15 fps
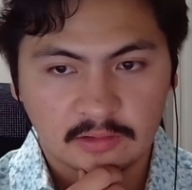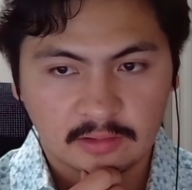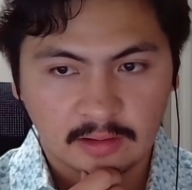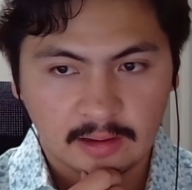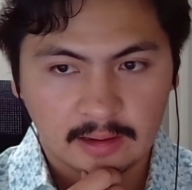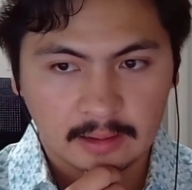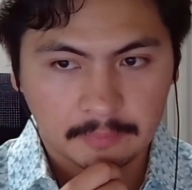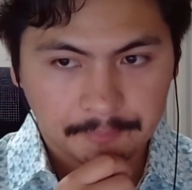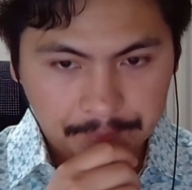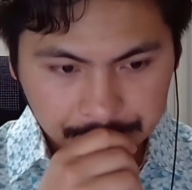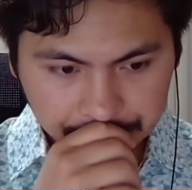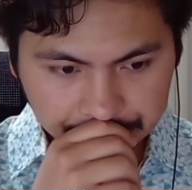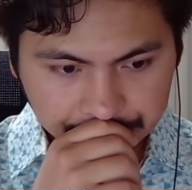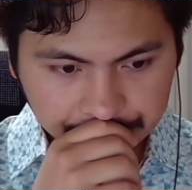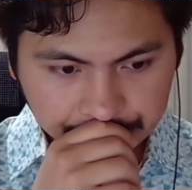that
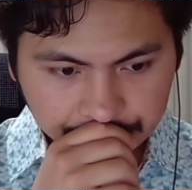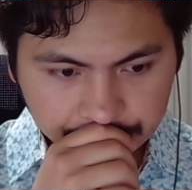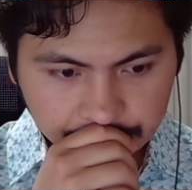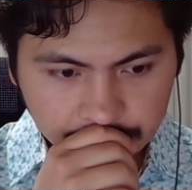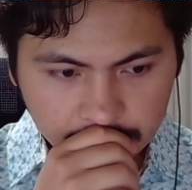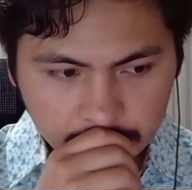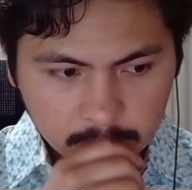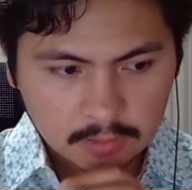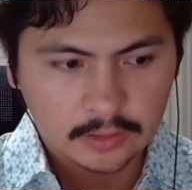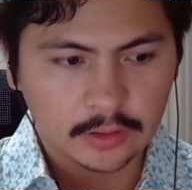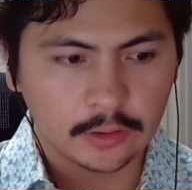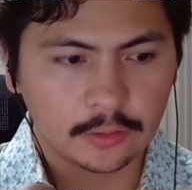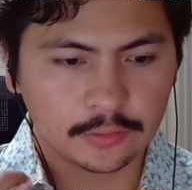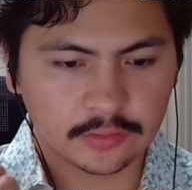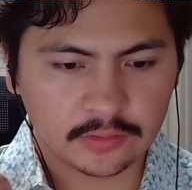you
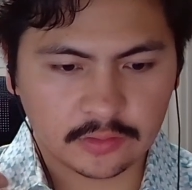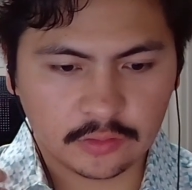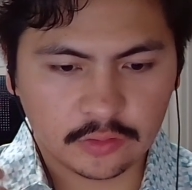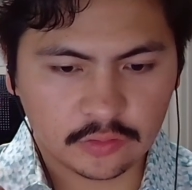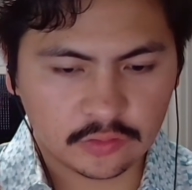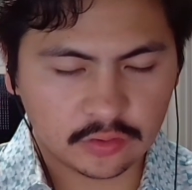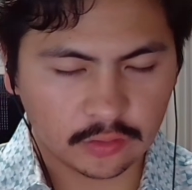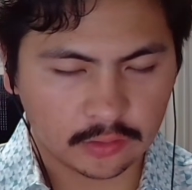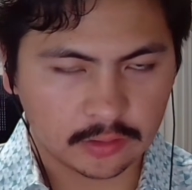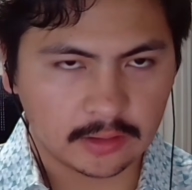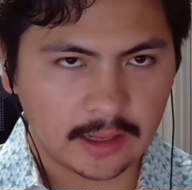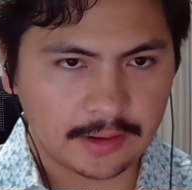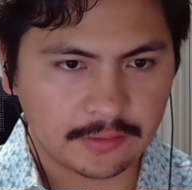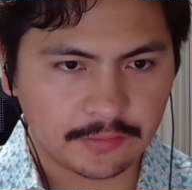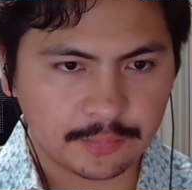know took a
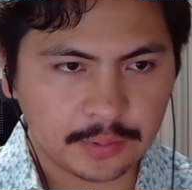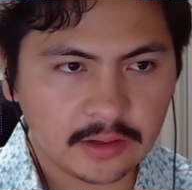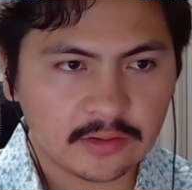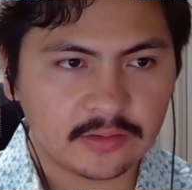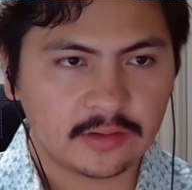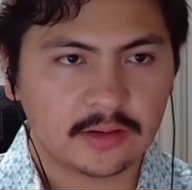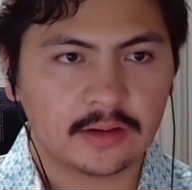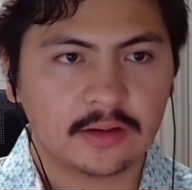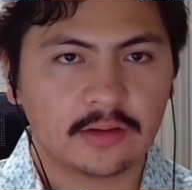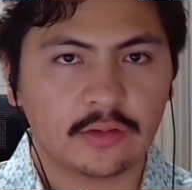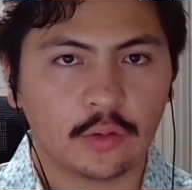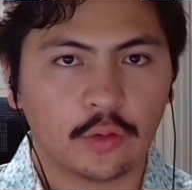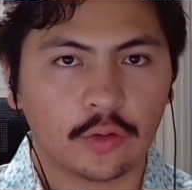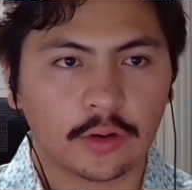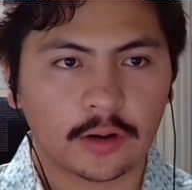lot of pieces
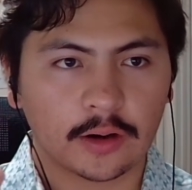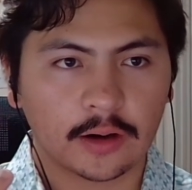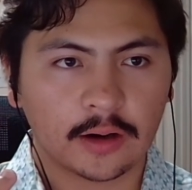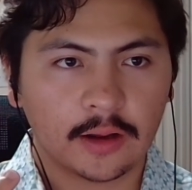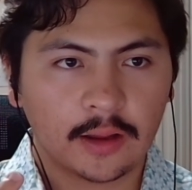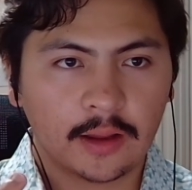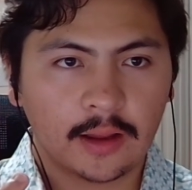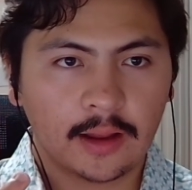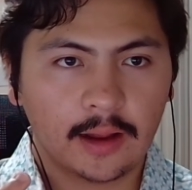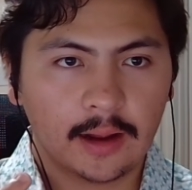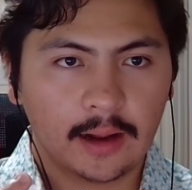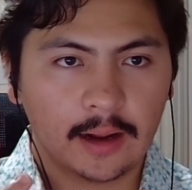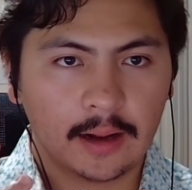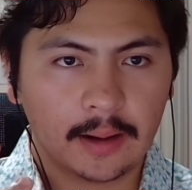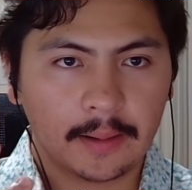or
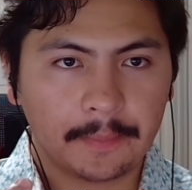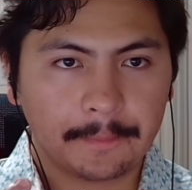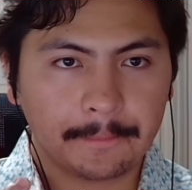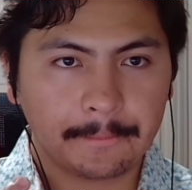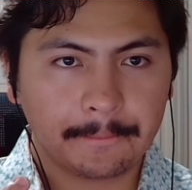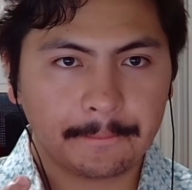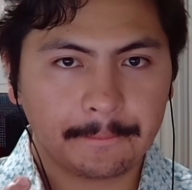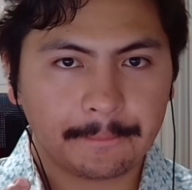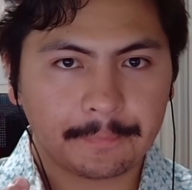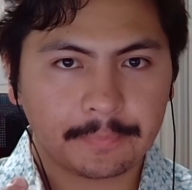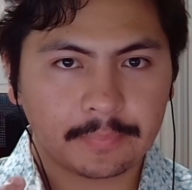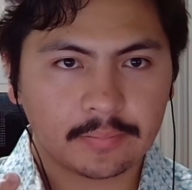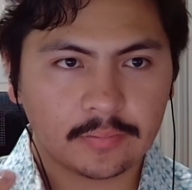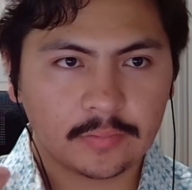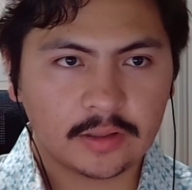um,
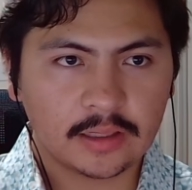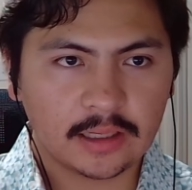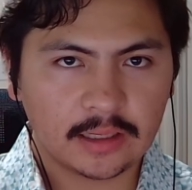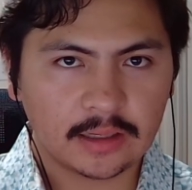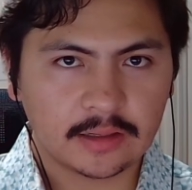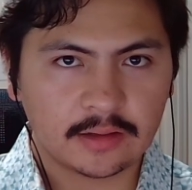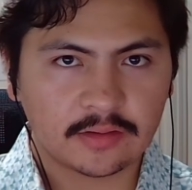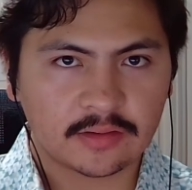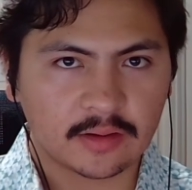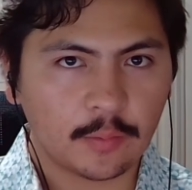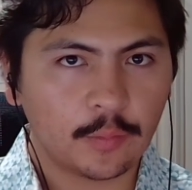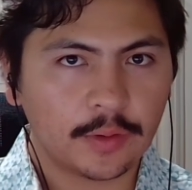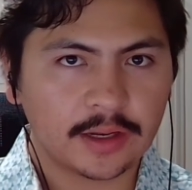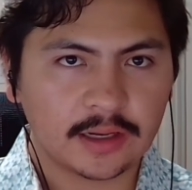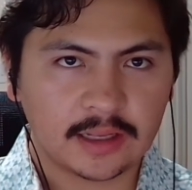needed some
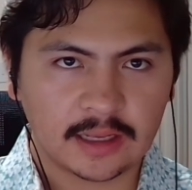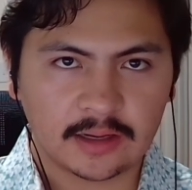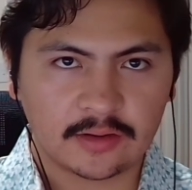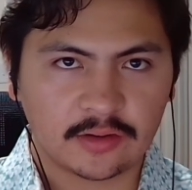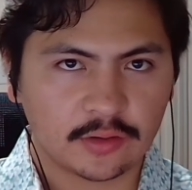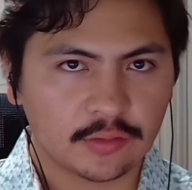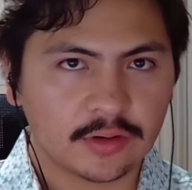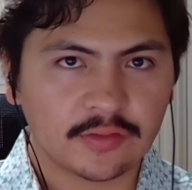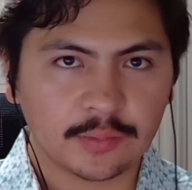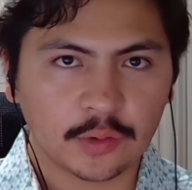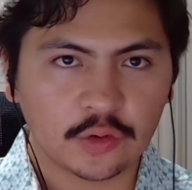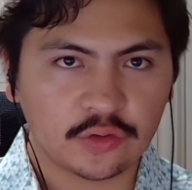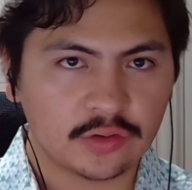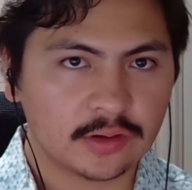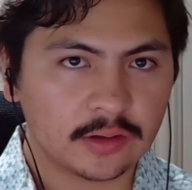way to get a degree of
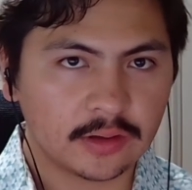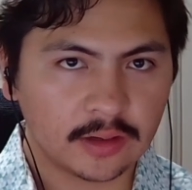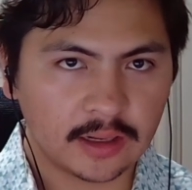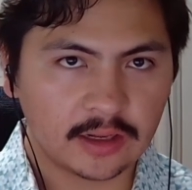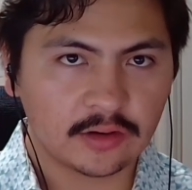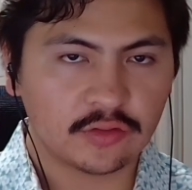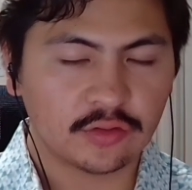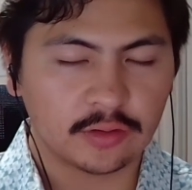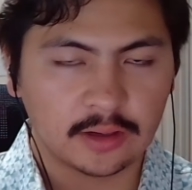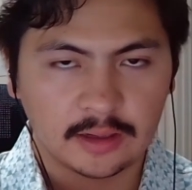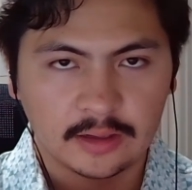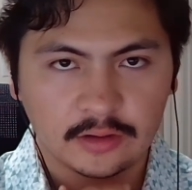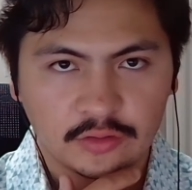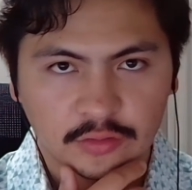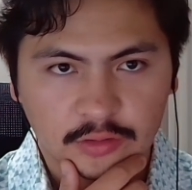motion
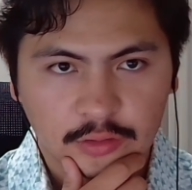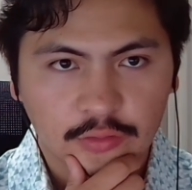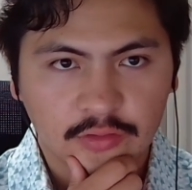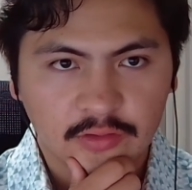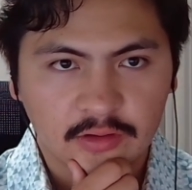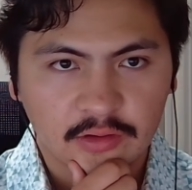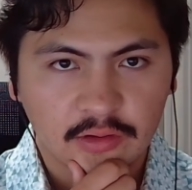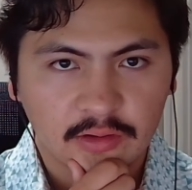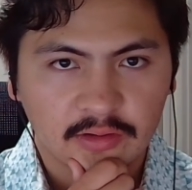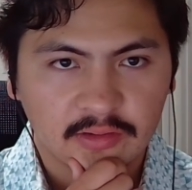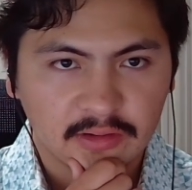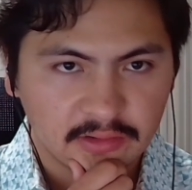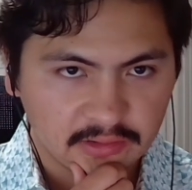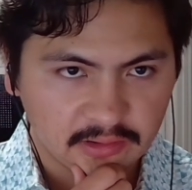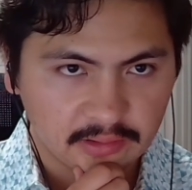introduced into the
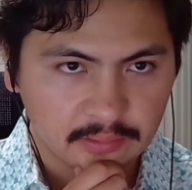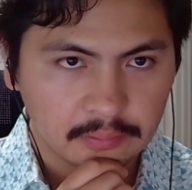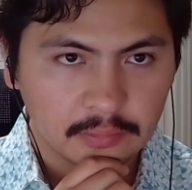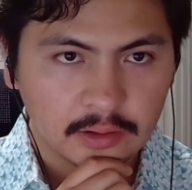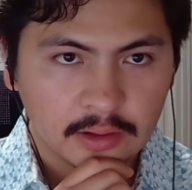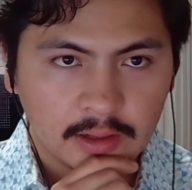system.